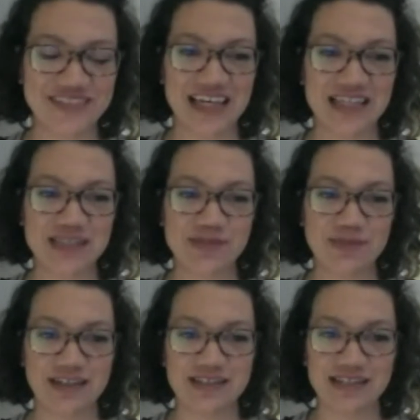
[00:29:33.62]
it's
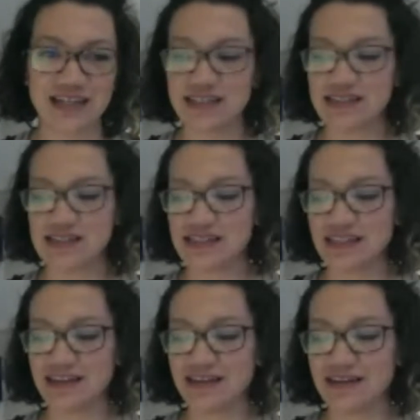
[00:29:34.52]
been exciting to
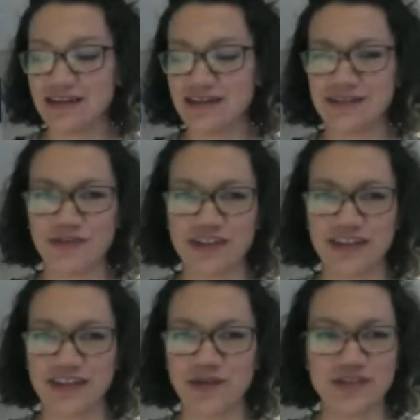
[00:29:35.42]
see the different
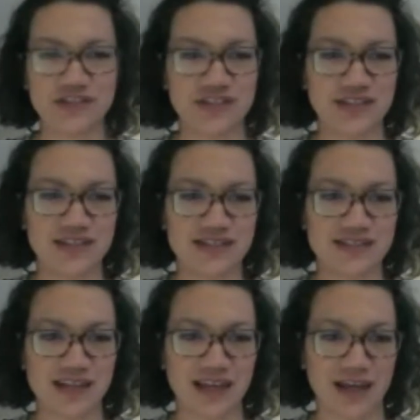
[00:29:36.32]
languages
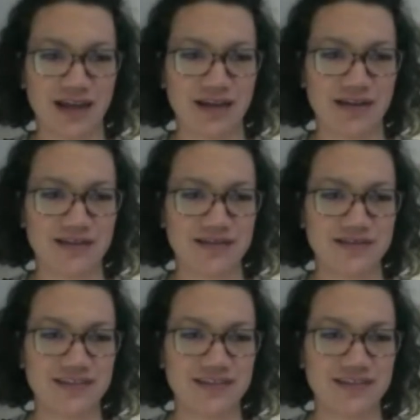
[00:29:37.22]
and